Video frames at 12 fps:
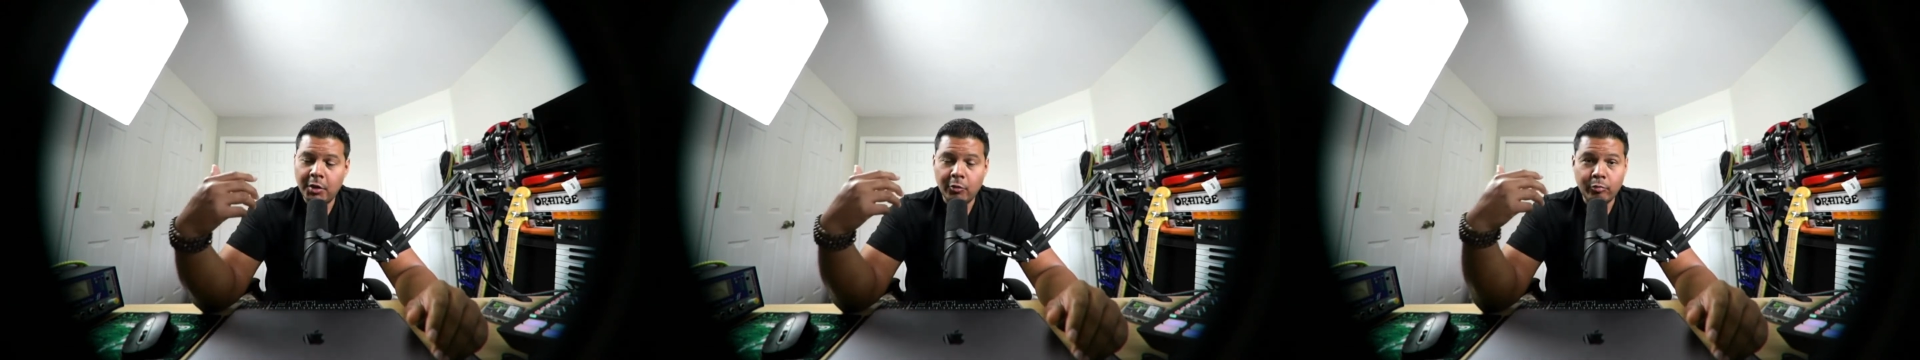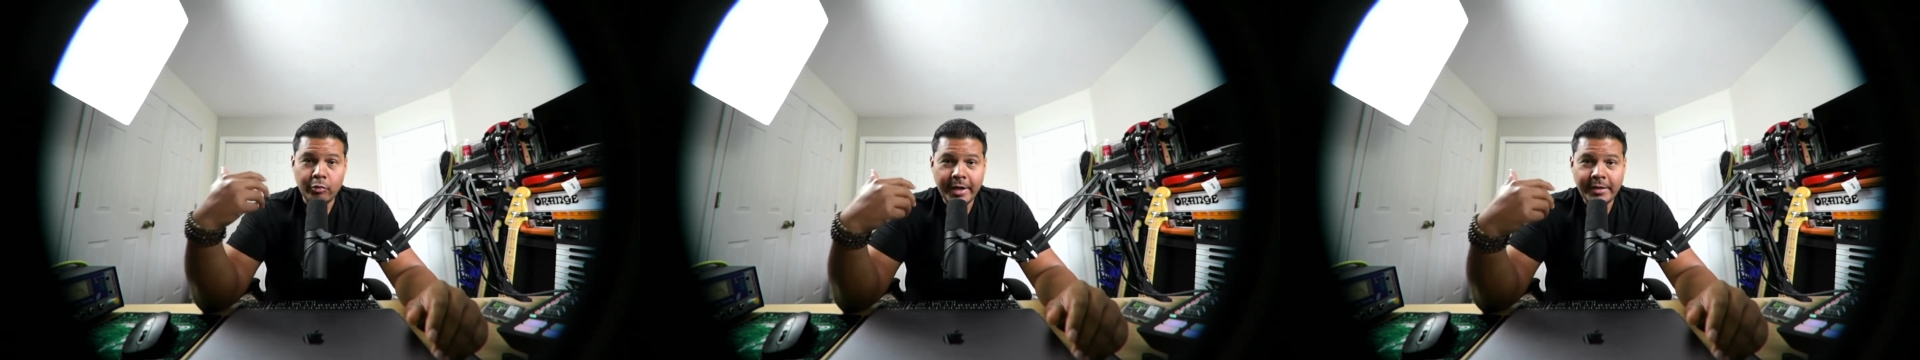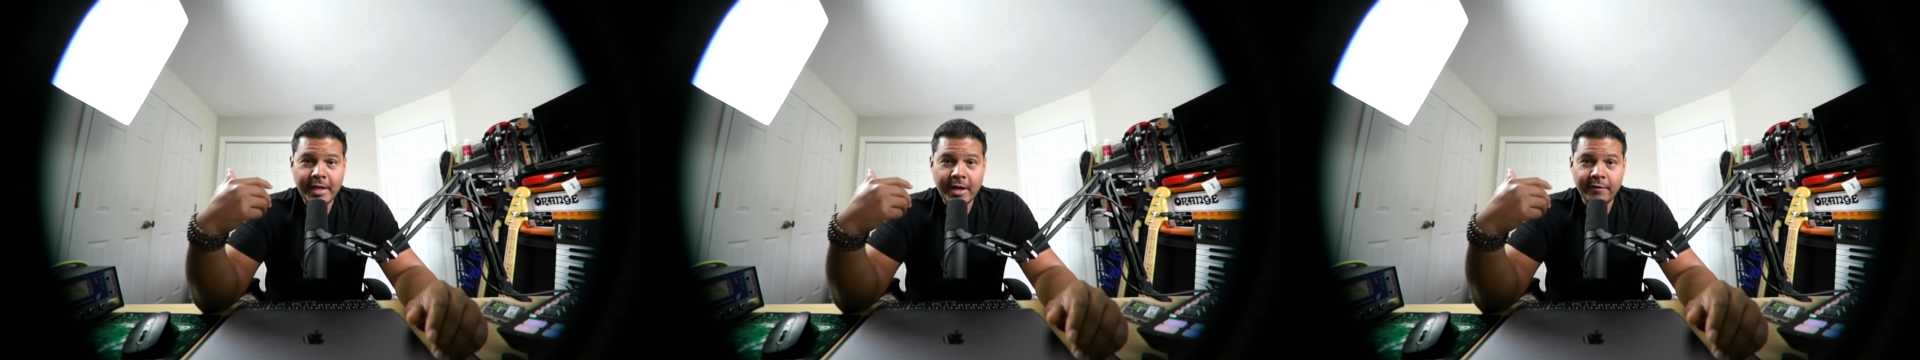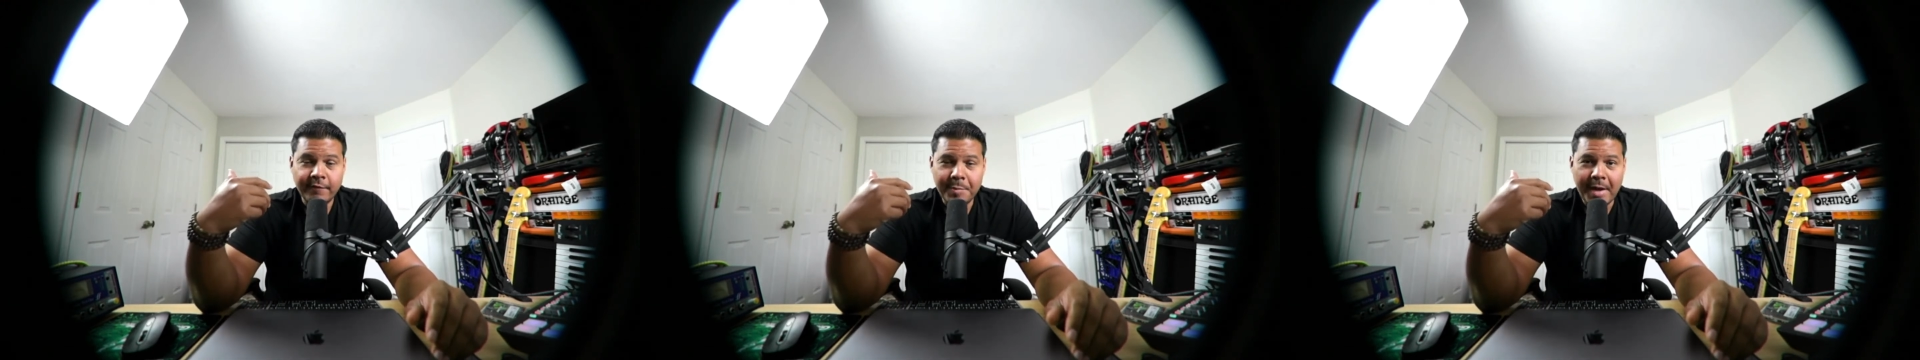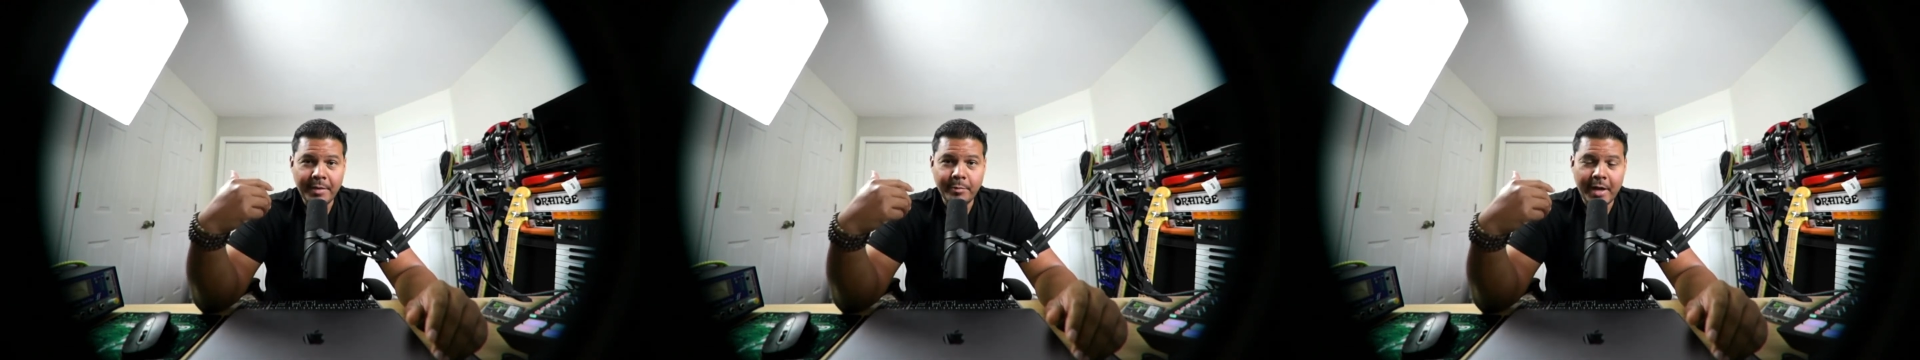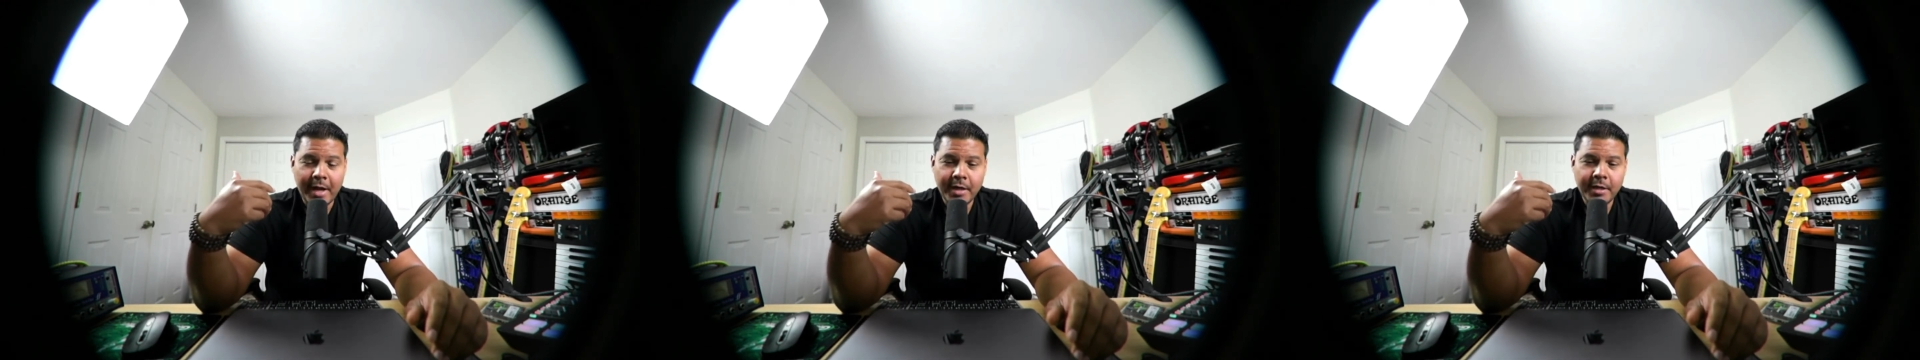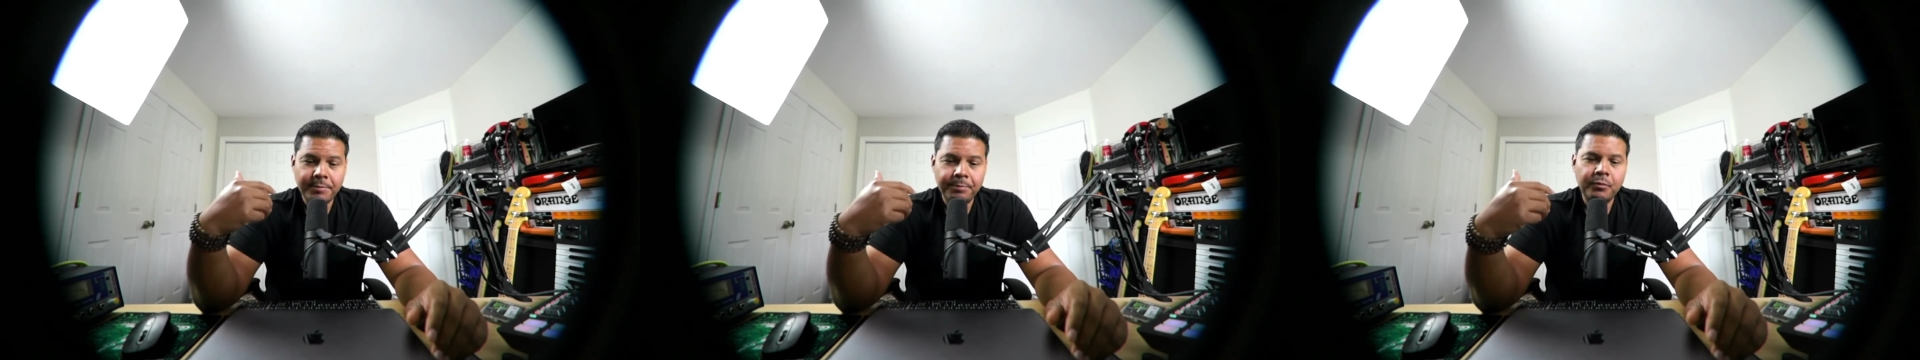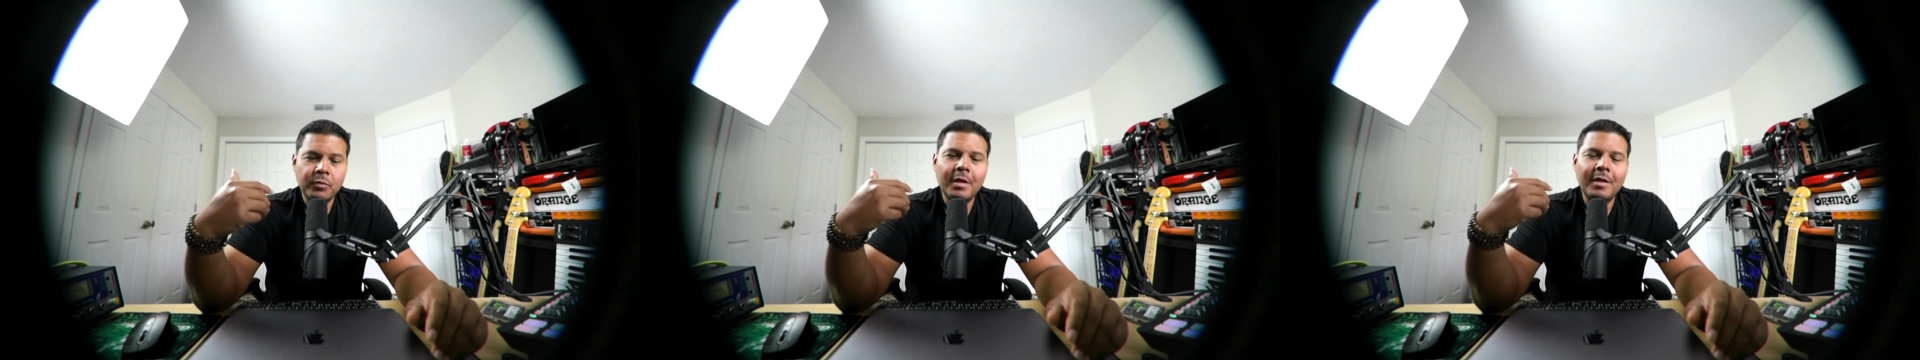you know breakdown of my body,
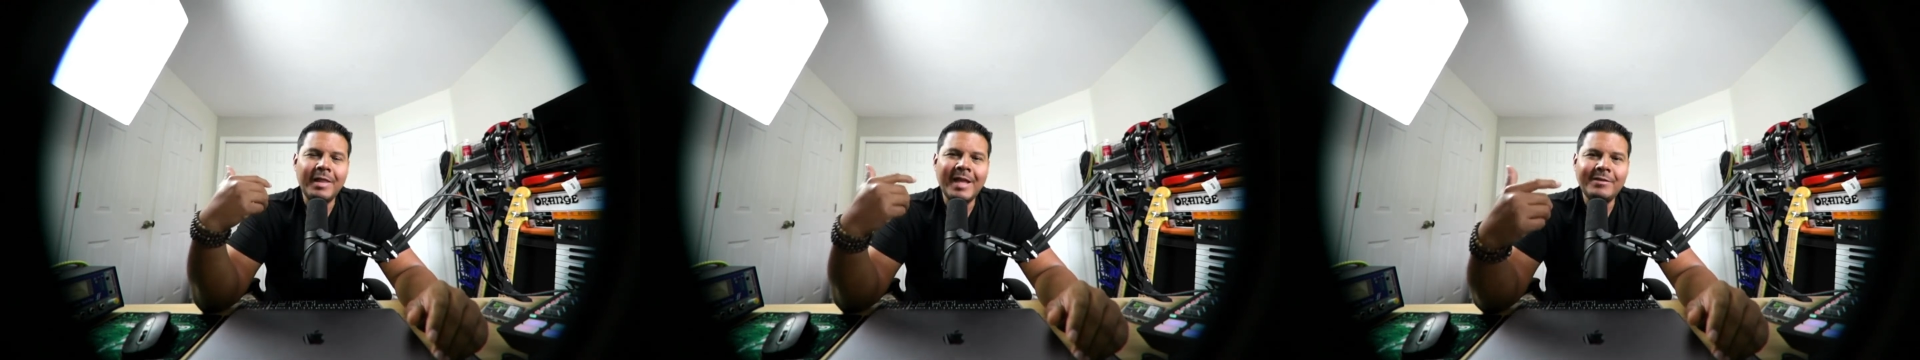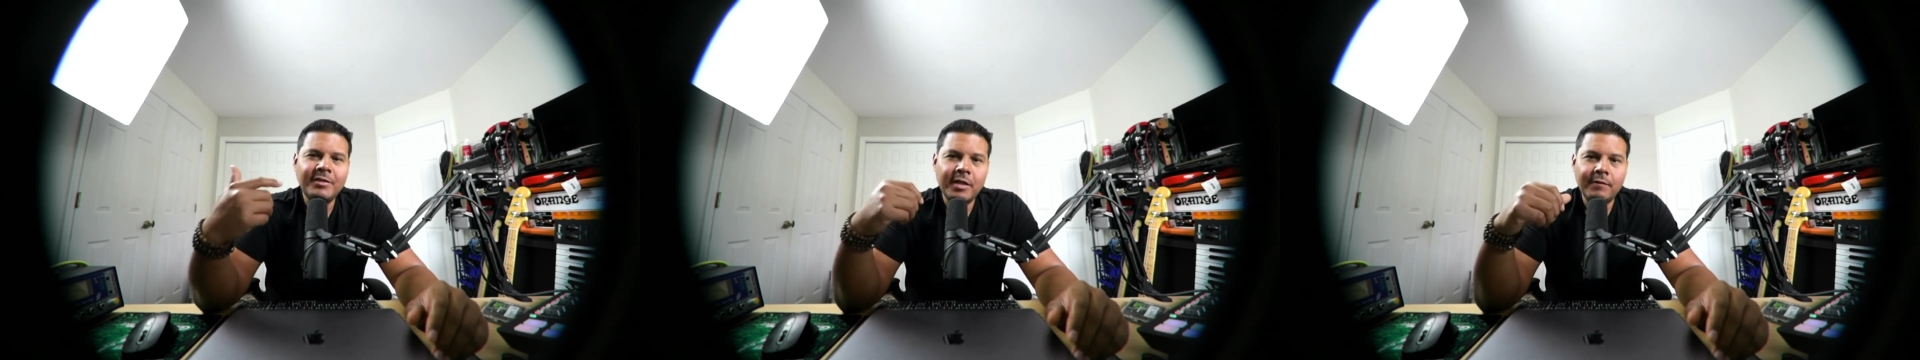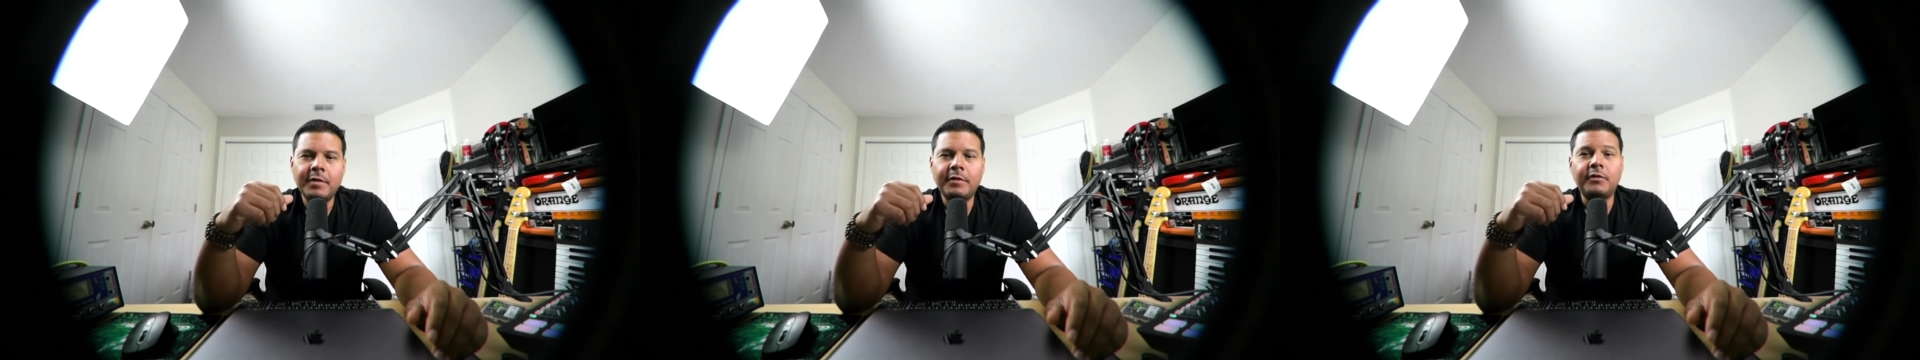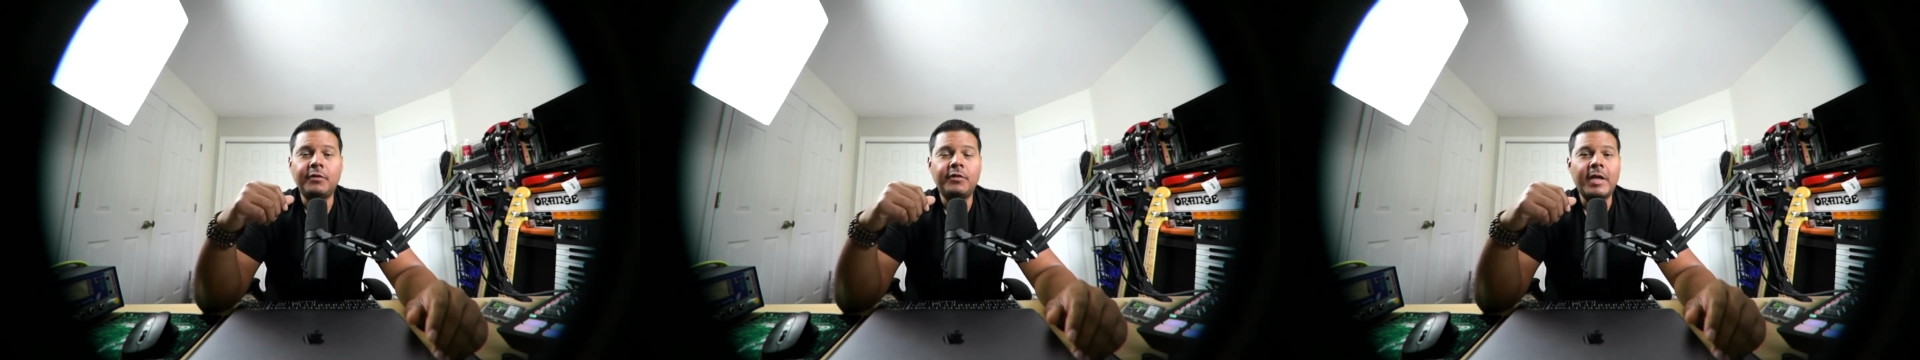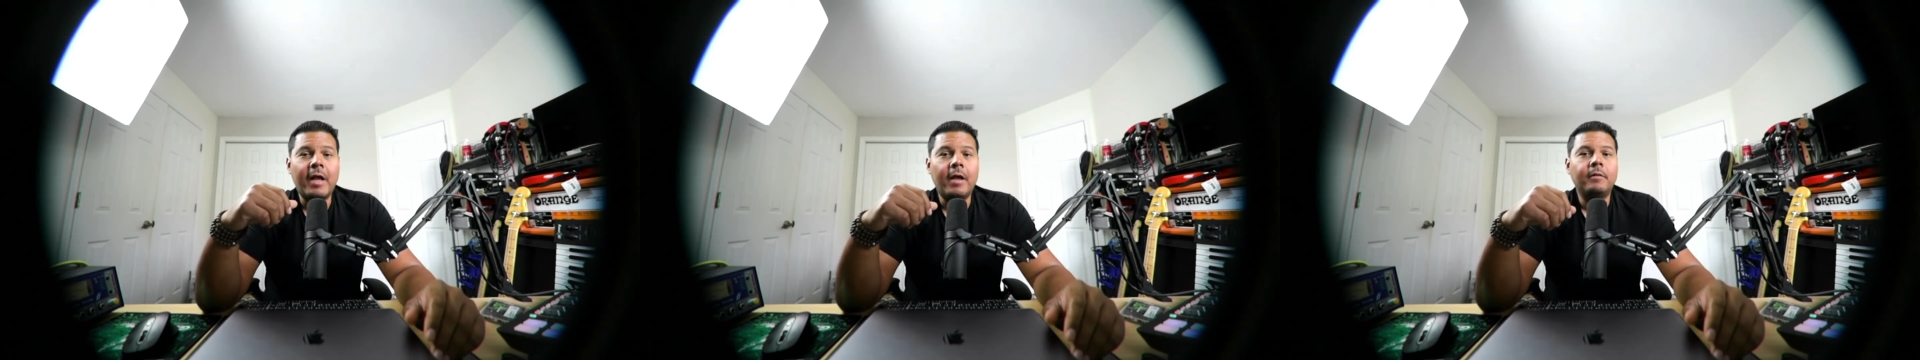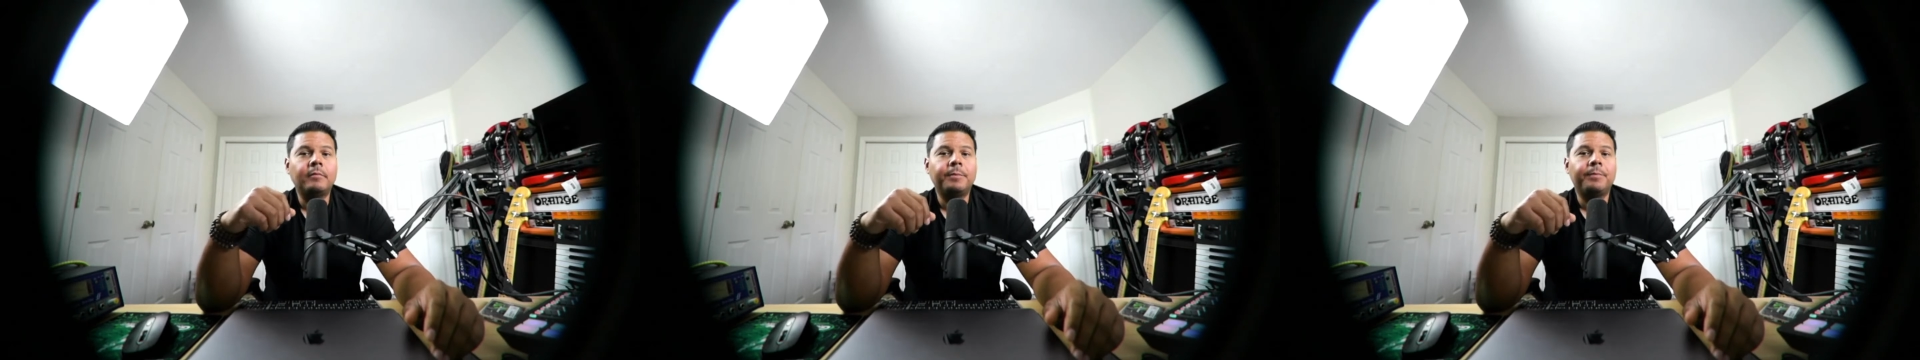let's give this a shot.